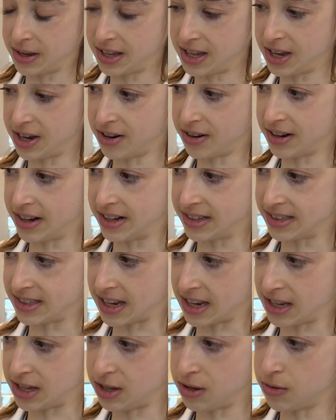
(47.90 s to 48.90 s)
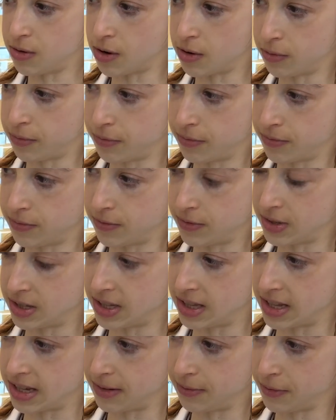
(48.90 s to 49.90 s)
here it's like you go to
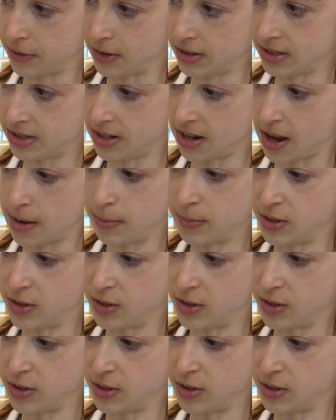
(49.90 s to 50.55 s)
the first stop,